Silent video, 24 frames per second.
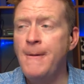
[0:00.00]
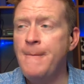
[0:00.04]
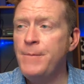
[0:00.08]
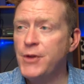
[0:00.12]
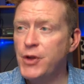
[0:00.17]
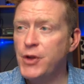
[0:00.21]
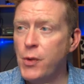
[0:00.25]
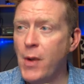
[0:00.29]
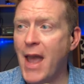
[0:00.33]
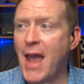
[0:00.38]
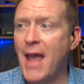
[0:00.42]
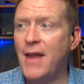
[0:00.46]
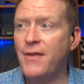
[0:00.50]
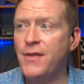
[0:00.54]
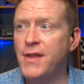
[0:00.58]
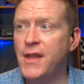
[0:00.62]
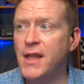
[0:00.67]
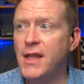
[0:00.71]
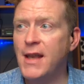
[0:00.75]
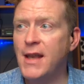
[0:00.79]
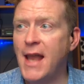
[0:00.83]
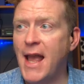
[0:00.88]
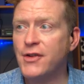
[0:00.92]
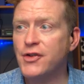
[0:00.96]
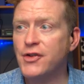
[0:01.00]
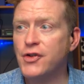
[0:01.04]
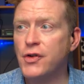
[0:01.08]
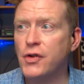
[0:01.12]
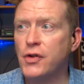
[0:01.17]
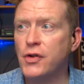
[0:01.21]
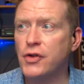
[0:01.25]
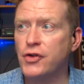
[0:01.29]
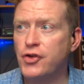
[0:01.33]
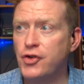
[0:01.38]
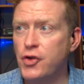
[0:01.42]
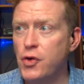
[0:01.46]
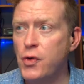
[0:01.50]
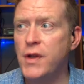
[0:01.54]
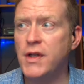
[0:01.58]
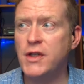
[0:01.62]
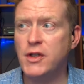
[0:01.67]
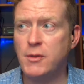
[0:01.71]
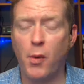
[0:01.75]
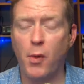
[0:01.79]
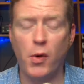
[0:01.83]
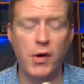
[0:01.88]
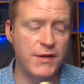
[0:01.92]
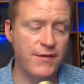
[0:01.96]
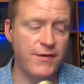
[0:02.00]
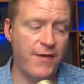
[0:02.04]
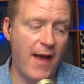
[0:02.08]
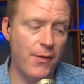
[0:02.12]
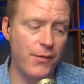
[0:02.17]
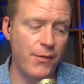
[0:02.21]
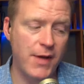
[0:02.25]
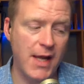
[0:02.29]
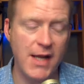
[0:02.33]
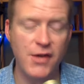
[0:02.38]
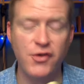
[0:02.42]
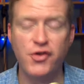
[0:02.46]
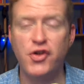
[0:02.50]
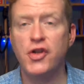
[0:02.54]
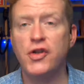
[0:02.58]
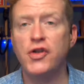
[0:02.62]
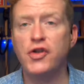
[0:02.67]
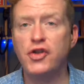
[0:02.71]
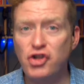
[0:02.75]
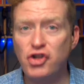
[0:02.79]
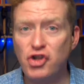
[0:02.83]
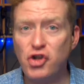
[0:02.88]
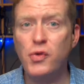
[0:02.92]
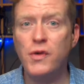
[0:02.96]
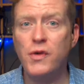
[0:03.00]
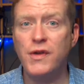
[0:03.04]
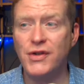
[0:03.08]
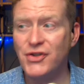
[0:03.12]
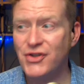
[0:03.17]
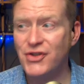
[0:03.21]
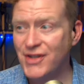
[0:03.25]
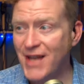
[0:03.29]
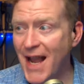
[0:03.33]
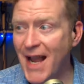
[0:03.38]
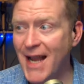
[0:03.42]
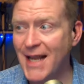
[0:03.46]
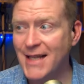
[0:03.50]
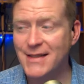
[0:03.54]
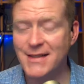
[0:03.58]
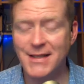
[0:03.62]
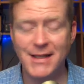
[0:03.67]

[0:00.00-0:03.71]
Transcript: you had the National Shooting Sports Foundation sue the state.